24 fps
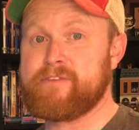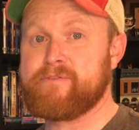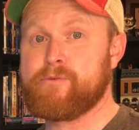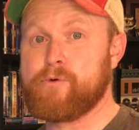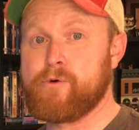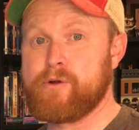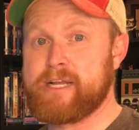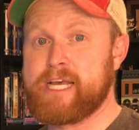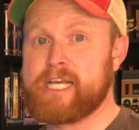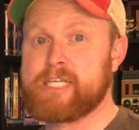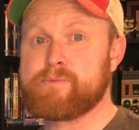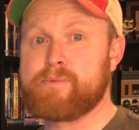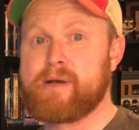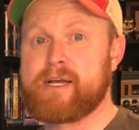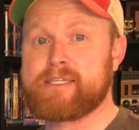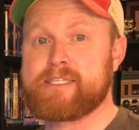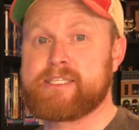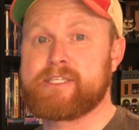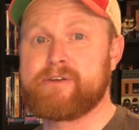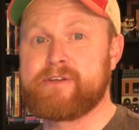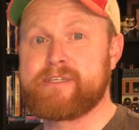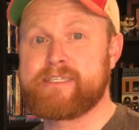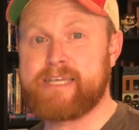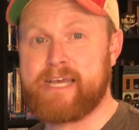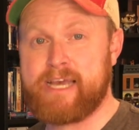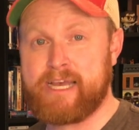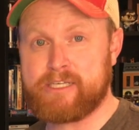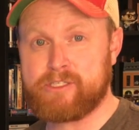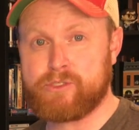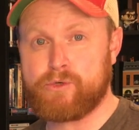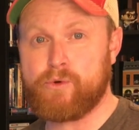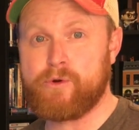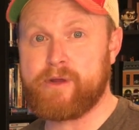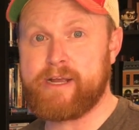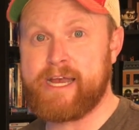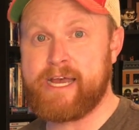for an Xbox Series X
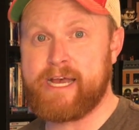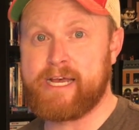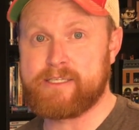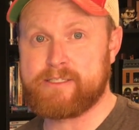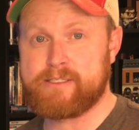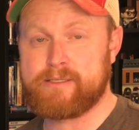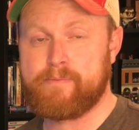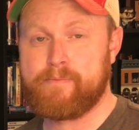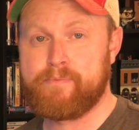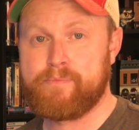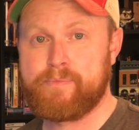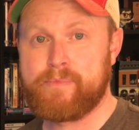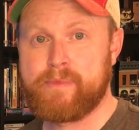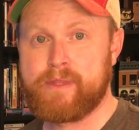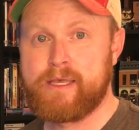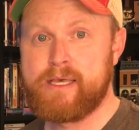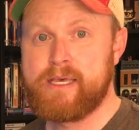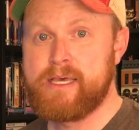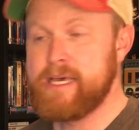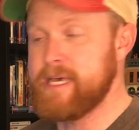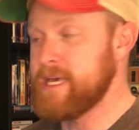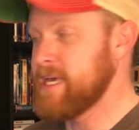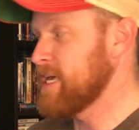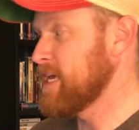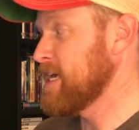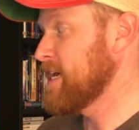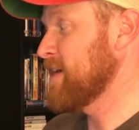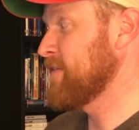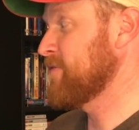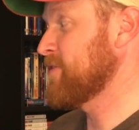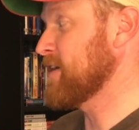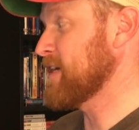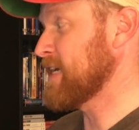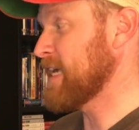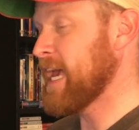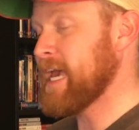or S. If
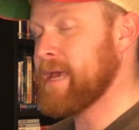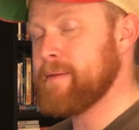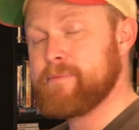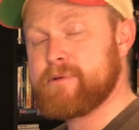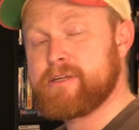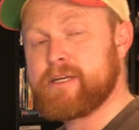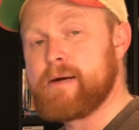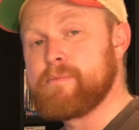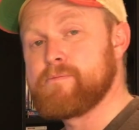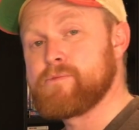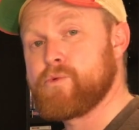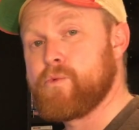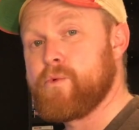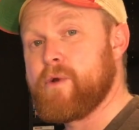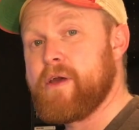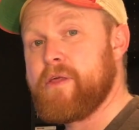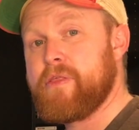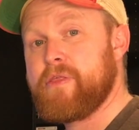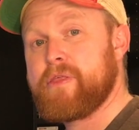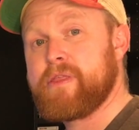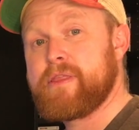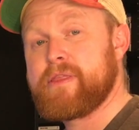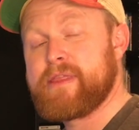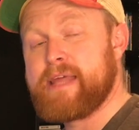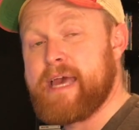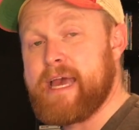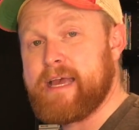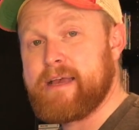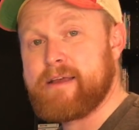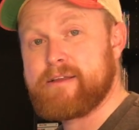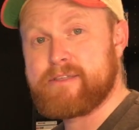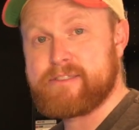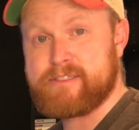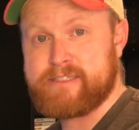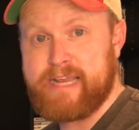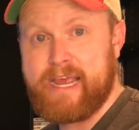the game comes with the
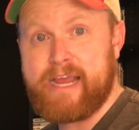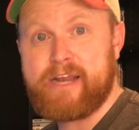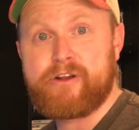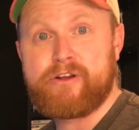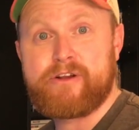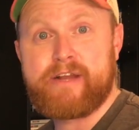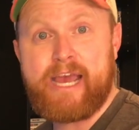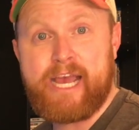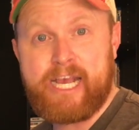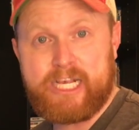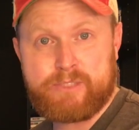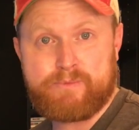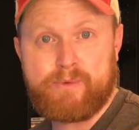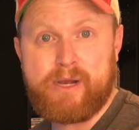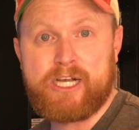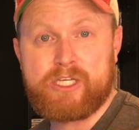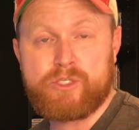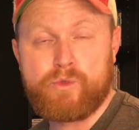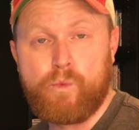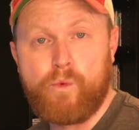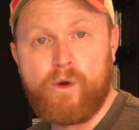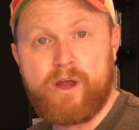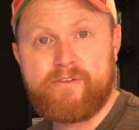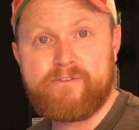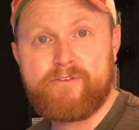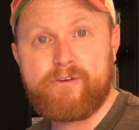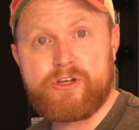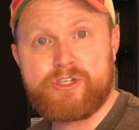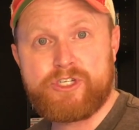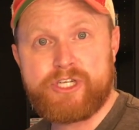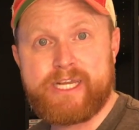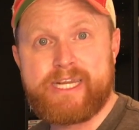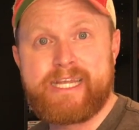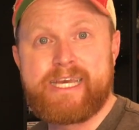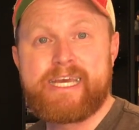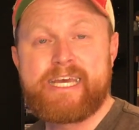standard Xbox One
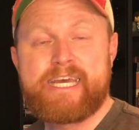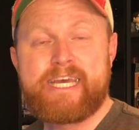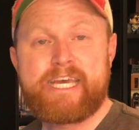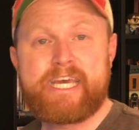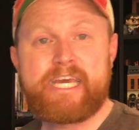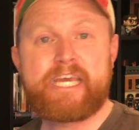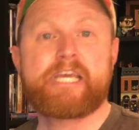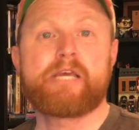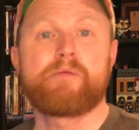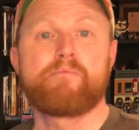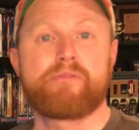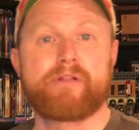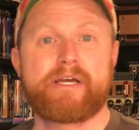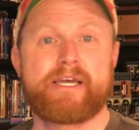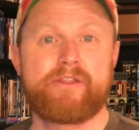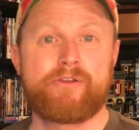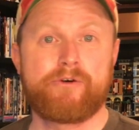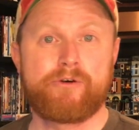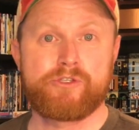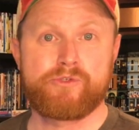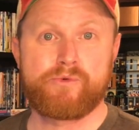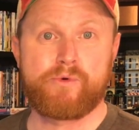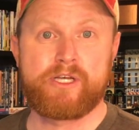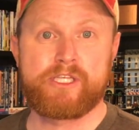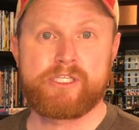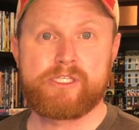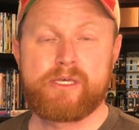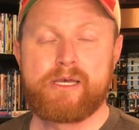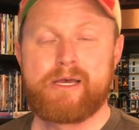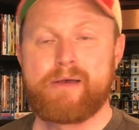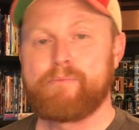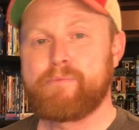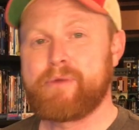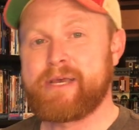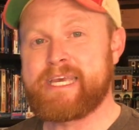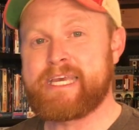version, he can play those ones,
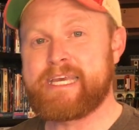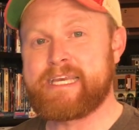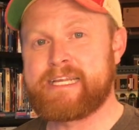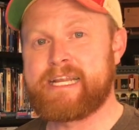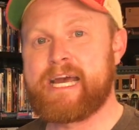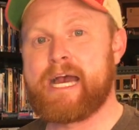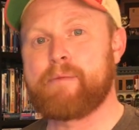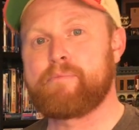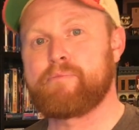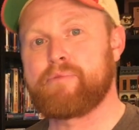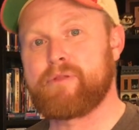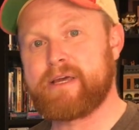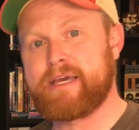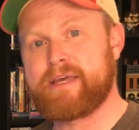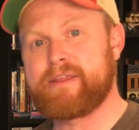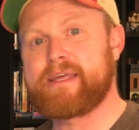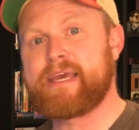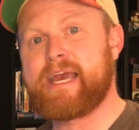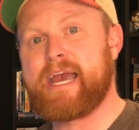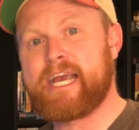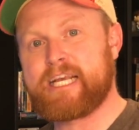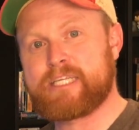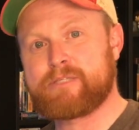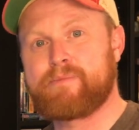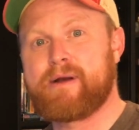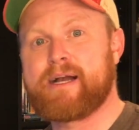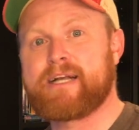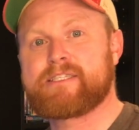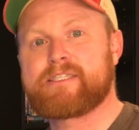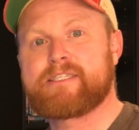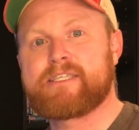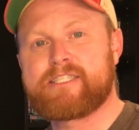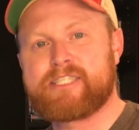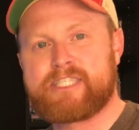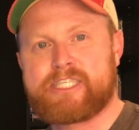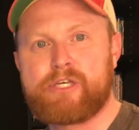but he cannot play the
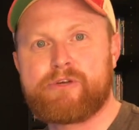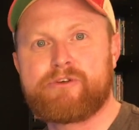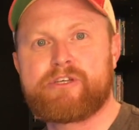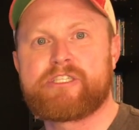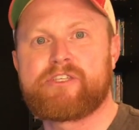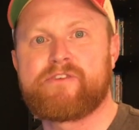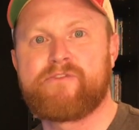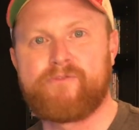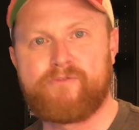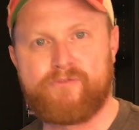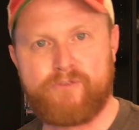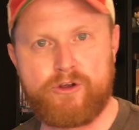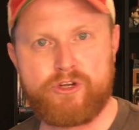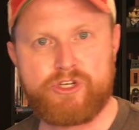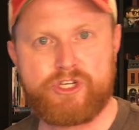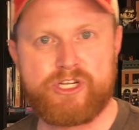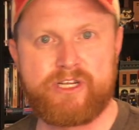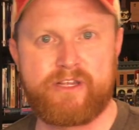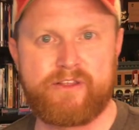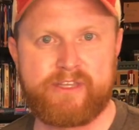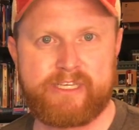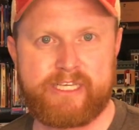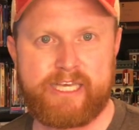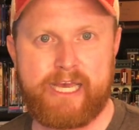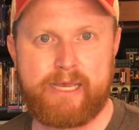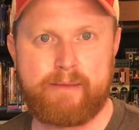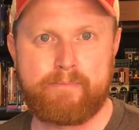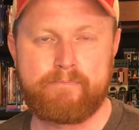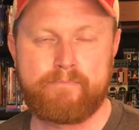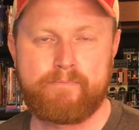Xbox Series version of the game.